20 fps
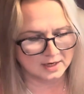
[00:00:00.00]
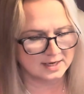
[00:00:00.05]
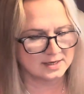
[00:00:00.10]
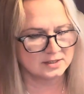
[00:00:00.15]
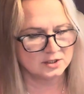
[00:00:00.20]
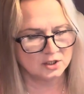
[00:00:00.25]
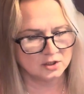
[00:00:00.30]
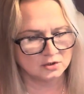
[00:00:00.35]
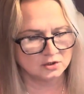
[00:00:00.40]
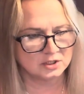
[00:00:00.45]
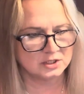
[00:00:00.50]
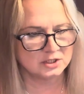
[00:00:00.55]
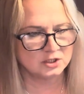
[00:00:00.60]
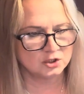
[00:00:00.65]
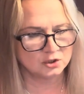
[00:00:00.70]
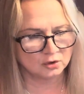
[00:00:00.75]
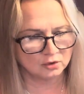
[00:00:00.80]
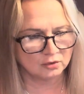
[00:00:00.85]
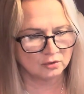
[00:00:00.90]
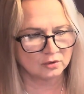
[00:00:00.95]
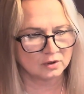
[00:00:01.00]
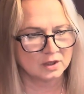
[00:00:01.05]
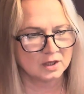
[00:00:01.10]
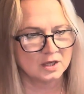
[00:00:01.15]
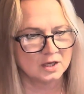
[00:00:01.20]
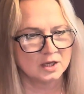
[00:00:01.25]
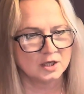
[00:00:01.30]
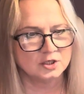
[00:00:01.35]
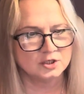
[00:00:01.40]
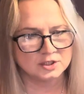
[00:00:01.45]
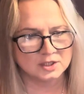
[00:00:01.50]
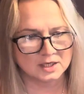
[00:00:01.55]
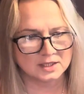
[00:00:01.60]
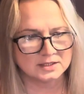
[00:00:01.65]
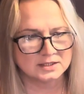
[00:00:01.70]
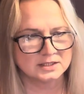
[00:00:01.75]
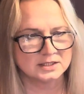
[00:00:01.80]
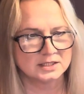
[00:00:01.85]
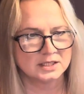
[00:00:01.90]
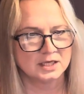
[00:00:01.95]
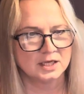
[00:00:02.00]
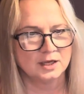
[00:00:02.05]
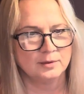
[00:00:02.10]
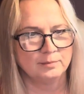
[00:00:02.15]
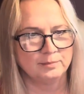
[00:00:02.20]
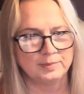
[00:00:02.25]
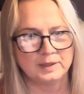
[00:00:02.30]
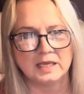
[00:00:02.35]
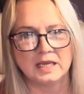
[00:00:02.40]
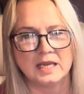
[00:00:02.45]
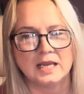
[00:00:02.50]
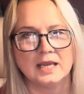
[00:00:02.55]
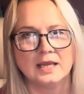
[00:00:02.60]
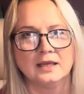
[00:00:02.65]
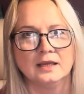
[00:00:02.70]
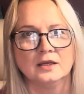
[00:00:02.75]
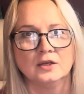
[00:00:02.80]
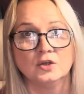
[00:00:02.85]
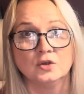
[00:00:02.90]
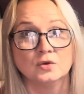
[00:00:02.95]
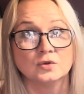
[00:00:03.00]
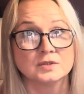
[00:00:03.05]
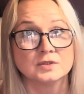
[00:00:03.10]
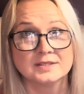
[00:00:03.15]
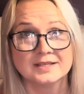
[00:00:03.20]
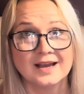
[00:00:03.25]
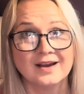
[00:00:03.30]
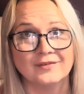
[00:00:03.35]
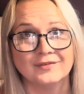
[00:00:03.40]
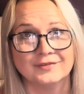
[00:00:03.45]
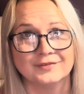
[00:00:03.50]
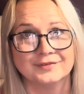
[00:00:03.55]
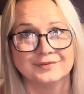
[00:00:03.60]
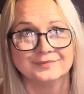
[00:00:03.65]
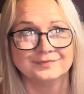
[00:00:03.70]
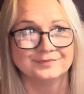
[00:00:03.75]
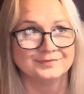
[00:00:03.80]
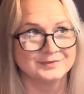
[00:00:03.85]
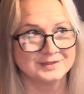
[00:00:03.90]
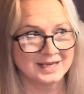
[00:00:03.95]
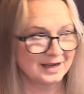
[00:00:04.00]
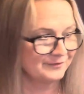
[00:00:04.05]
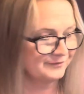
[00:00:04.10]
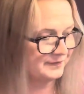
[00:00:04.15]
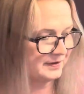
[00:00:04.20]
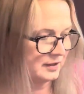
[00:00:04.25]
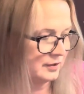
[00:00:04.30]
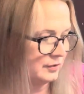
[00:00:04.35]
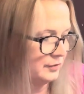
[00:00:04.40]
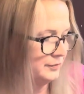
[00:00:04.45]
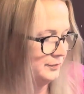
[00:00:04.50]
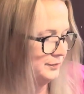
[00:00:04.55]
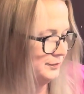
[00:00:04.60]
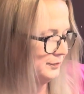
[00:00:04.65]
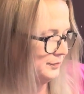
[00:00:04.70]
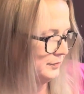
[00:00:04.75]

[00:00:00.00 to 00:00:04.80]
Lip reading: how you usually talk. Just being yourself. That's how I feel.